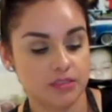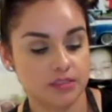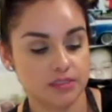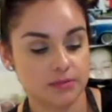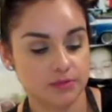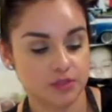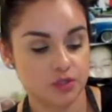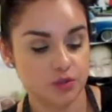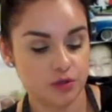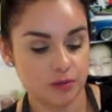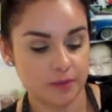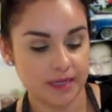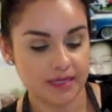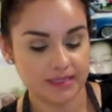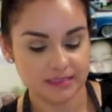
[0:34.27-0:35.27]
Some
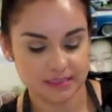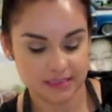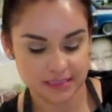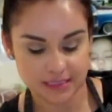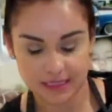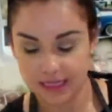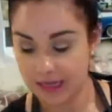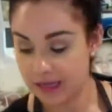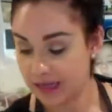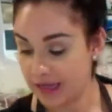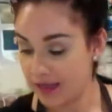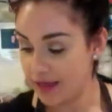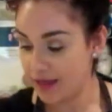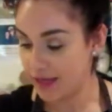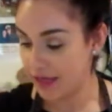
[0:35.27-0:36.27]
toothpicks.
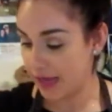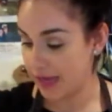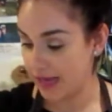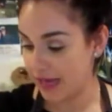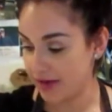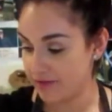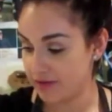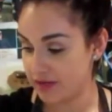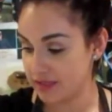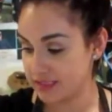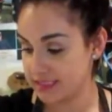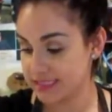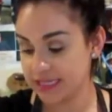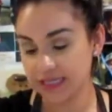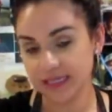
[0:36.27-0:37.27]
I have a
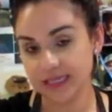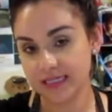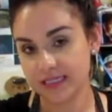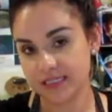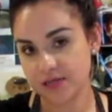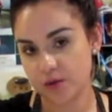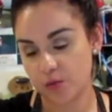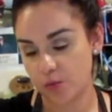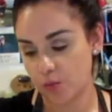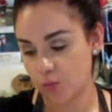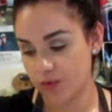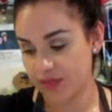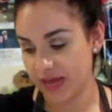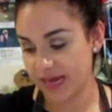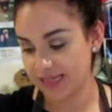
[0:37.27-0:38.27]
skillet
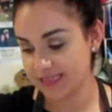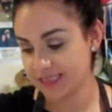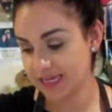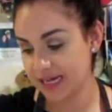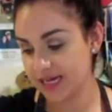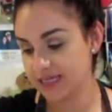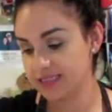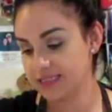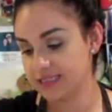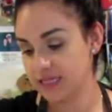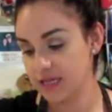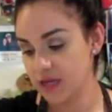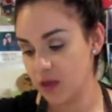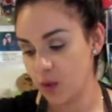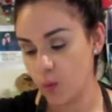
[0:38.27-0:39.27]
with high sides
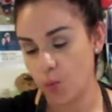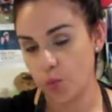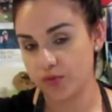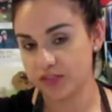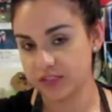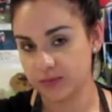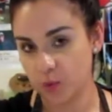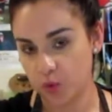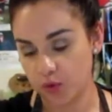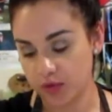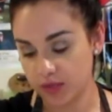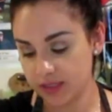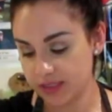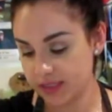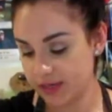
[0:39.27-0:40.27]
with some
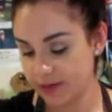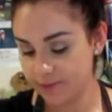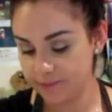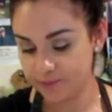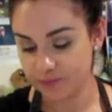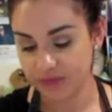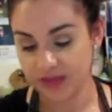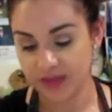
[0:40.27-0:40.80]
oil in here.